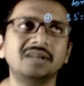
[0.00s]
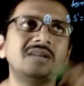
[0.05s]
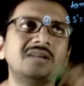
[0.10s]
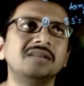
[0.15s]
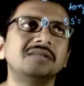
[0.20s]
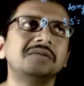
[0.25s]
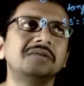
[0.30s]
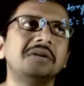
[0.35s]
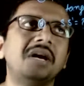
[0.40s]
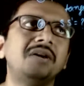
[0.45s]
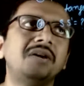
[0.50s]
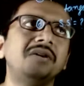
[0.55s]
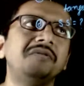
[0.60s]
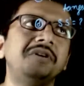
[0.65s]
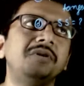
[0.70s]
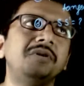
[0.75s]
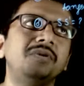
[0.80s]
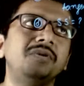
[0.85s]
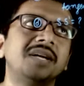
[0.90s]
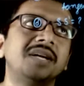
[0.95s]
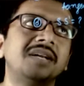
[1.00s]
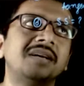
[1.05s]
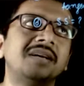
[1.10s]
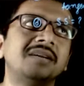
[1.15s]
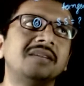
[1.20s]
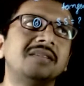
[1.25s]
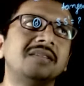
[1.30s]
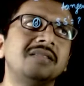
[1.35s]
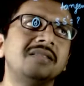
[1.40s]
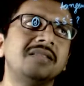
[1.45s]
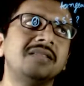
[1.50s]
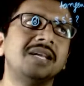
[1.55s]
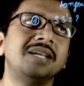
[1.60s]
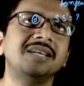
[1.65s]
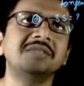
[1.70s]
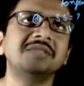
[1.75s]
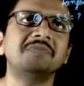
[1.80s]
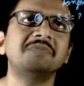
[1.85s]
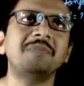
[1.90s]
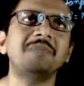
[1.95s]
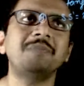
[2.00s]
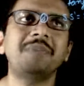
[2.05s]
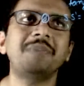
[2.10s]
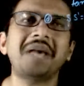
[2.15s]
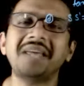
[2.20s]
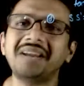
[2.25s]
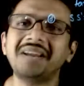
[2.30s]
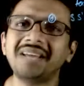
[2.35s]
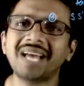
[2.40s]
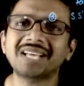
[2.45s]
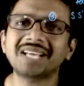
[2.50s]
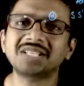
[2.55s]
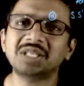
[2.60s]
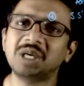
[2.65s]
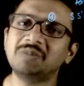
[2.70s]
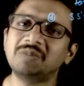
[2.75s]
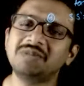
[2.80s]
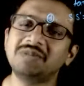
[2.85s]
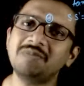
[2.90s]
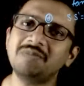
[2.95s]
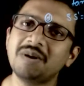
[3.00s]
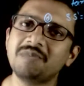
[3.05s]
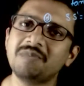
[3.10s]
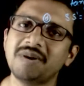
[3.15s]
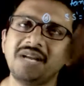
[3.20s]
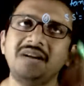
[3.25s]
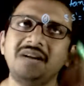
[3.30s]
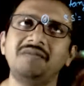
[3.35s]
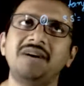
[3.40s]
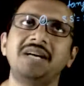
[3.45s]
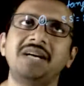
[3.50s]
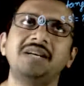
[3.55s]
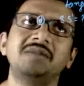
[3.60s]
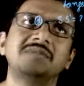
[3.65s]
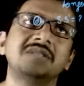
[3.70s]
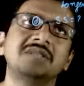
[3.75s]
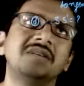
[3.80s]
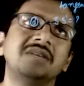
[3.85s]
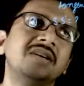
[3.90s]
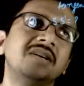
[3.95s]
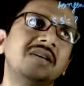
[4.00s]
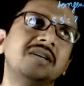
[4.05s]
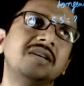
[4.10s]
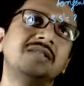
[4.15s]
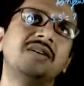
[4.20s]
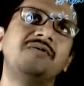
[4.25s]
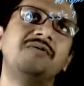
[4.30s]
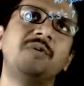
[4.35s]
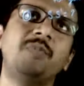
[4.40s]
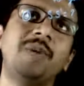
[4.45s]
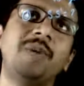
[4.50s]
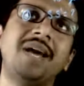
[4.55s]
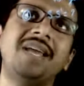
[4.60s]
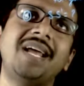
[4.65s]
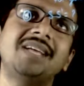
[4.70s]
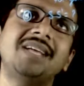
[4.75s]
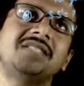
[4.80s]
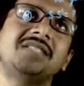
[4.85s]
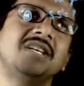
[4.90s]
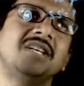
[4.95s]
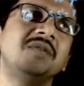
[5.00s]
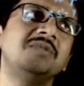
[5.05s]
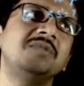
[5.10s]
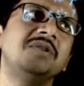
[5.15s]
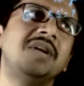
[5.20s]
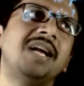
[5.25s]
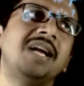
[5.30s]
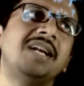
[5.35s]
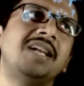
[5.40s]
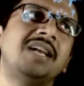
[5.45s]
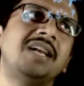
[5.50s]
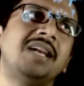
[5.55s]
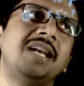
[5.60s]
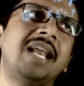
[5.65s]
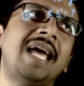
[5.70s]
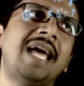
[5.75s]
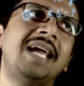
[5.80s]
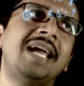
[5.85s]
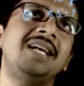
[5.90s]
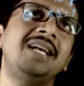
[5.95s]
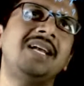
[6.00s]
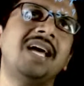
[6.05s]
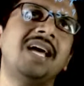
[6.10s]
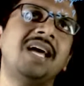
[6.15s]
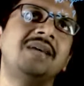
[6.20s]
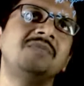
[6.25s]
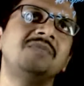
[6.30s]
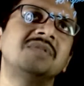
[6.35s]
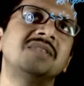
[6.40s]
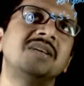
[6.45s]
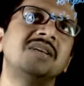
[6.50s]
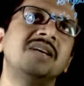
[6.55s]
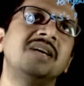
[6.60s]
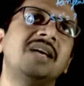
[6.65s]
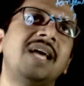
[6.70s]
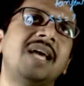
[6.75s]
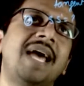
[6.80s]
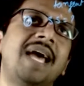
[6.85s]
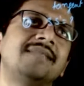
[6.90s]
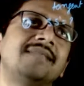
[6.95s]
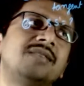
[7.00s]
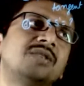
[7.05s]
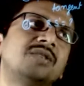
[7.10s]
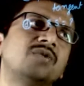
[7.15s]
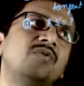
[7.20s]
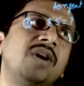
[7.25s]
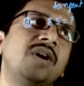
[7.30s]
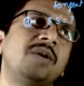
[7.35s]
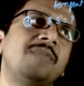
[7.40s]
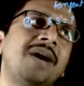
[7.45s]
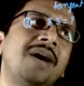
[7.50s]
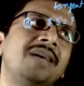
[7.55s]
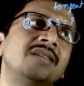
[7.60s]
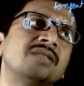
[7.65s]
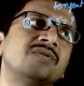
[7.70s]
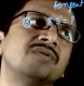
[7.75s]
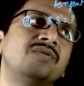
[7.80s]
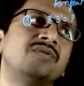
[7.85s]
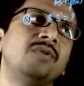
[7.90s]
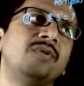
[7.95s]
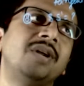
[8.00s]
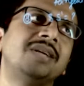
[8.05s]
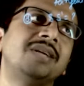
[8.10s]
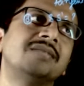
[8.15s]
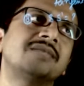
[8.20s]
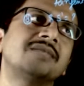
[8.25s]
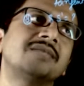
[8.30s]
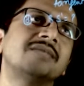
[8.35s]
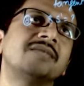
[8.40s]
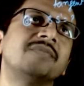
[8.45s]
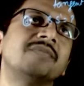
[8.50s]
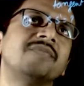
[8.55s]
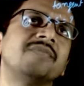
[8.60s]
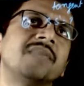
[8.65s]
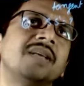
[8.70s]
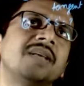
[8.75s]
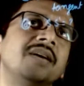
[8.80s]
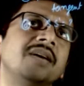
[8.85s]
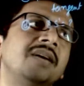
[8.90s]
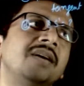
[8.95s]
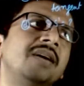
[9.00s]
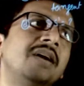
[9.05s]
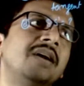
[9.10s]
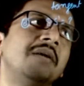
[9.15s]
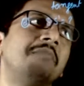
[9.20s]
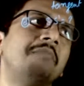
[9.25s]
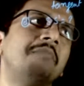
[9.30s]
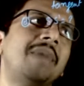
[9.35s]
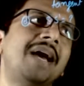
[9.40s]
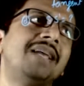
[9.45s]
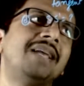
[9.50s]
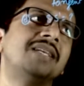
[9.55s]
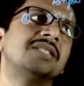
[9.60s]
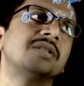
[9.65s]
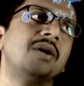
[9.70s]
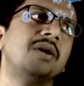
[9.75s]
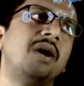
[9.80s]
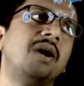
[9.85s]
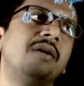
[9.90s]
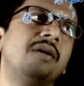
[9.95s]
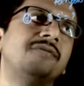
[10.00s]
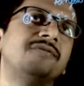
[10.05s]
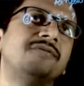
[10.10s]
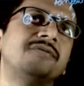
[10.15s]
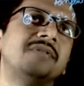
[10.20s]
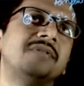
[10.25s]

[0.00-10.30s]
So how do we do that? That is by pairing x terms and by pairing y terms. So if you pair x terms, you get nine times x square minus four x minus of,